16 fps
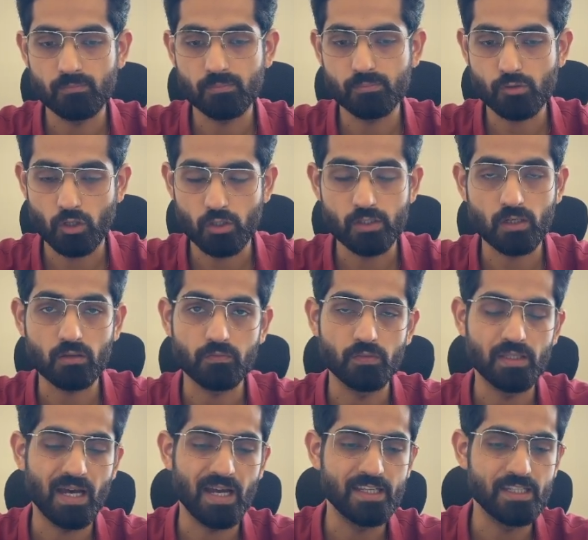products
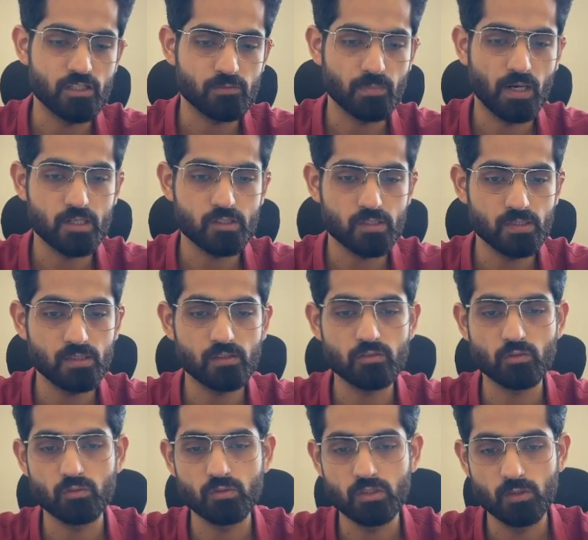with highest margin,
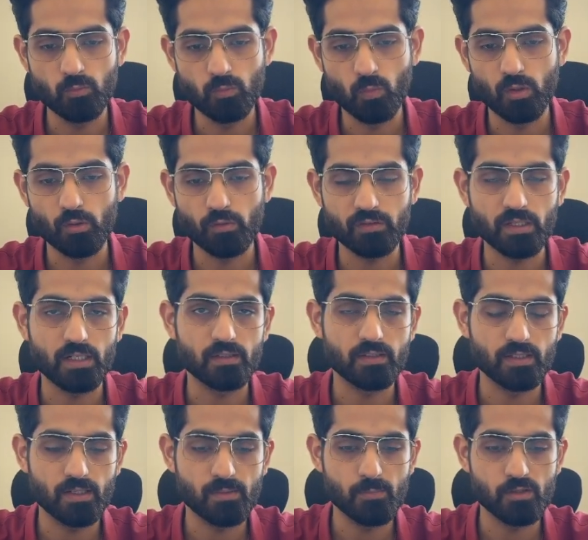so you would want to start
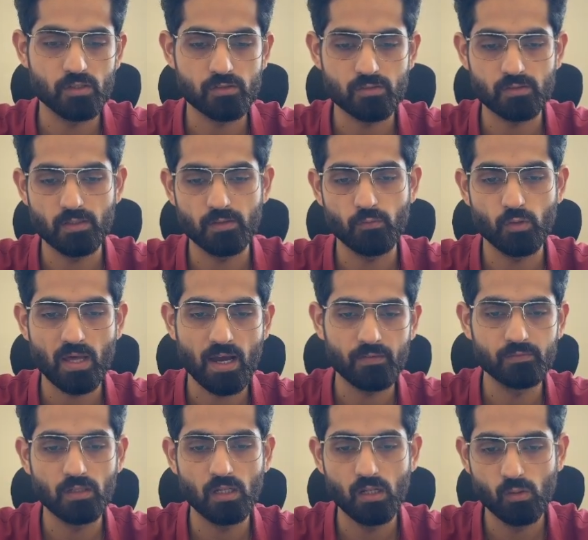there because they would
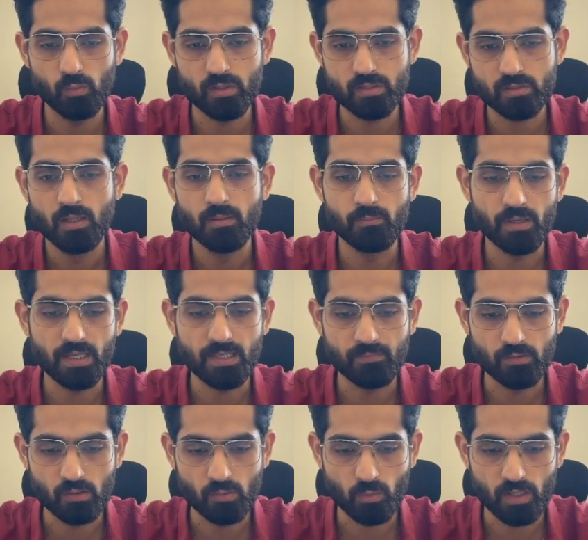have the lowest
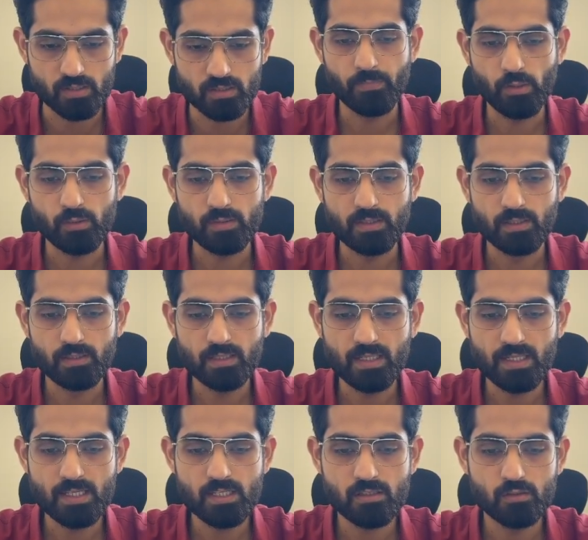break-even ROAS. Now, the third
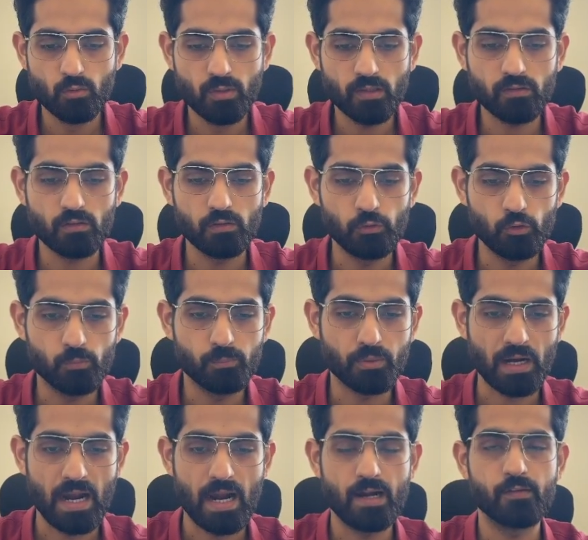thing is, don't exclude
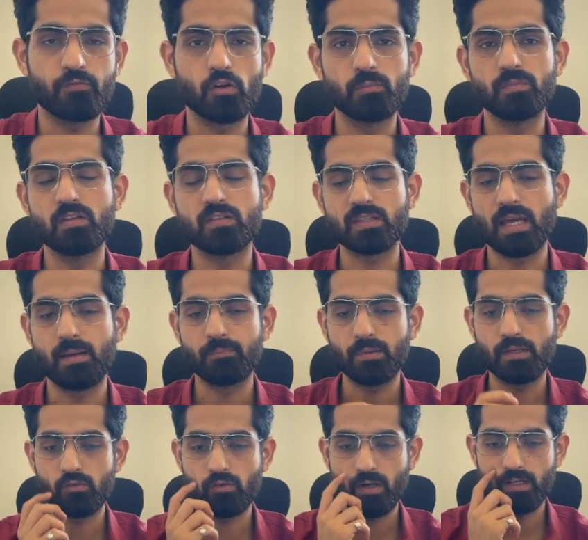brand from this
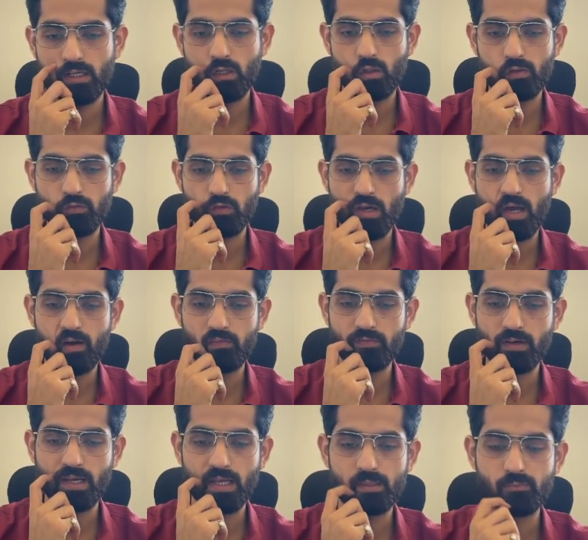campaign right now. If you
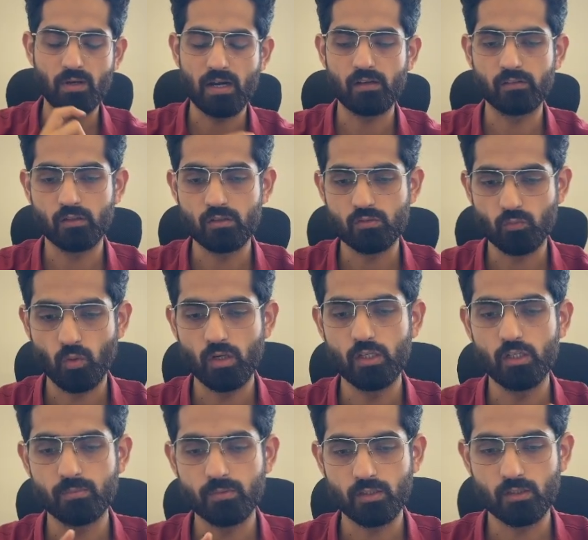have, again, brand search
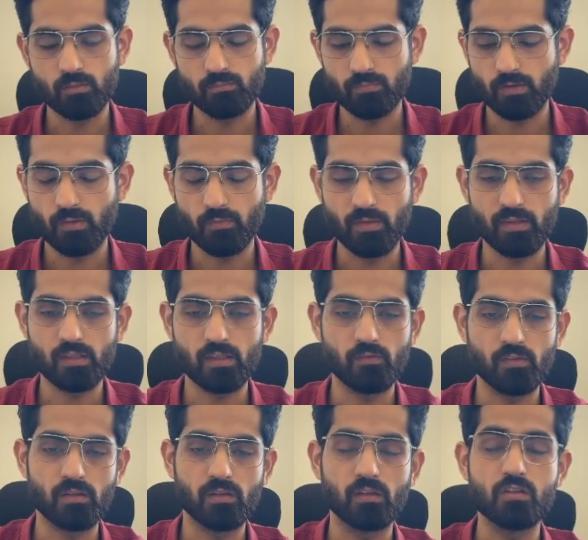volume, when
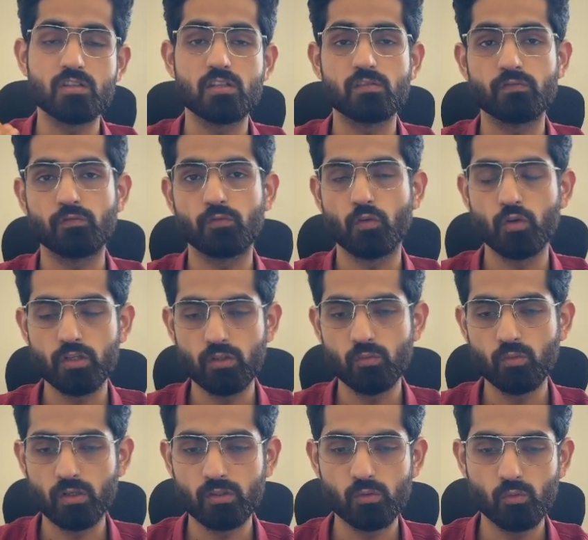someone searches for
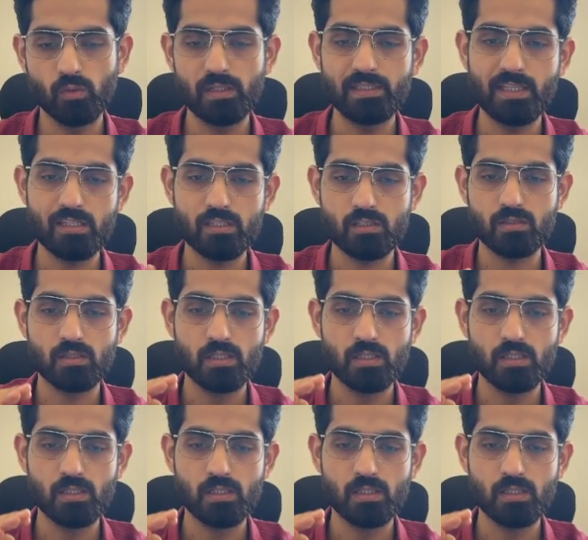you on Google, this